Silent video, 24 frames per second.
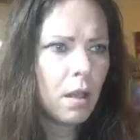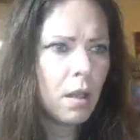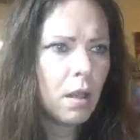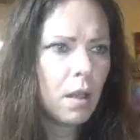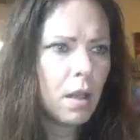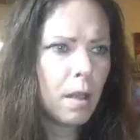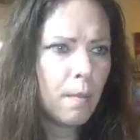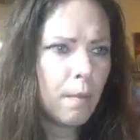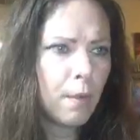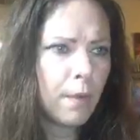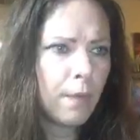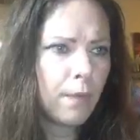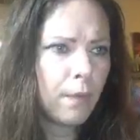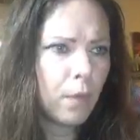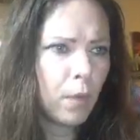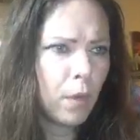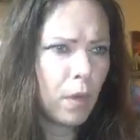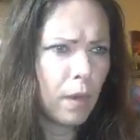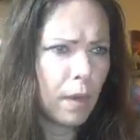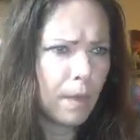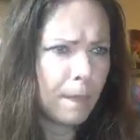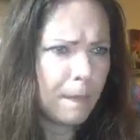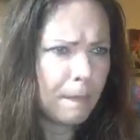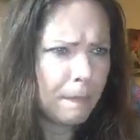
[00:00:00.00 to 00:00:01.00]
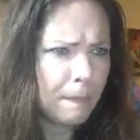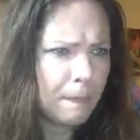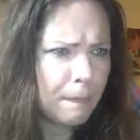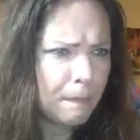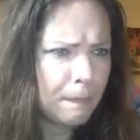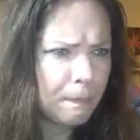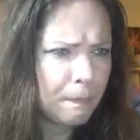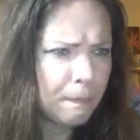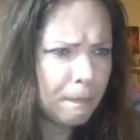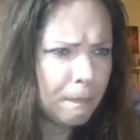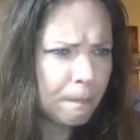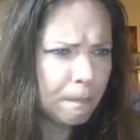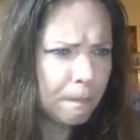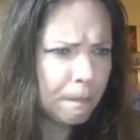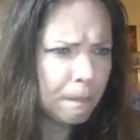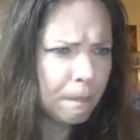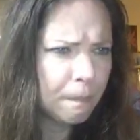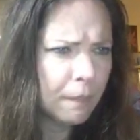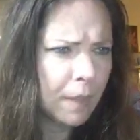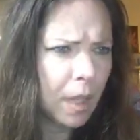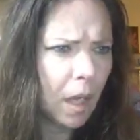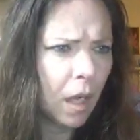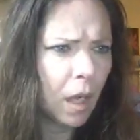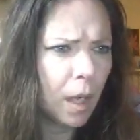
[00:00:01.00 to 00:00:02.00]
Number 4,
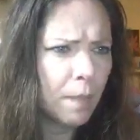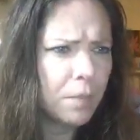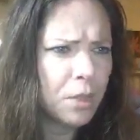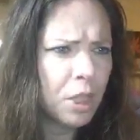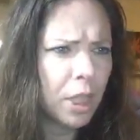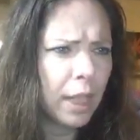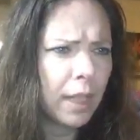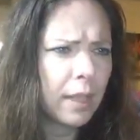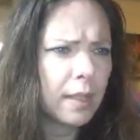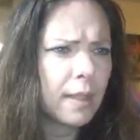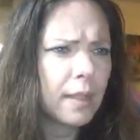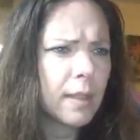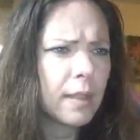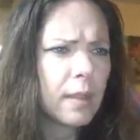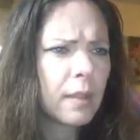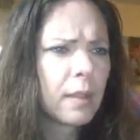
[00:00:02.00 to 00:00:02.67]
objects.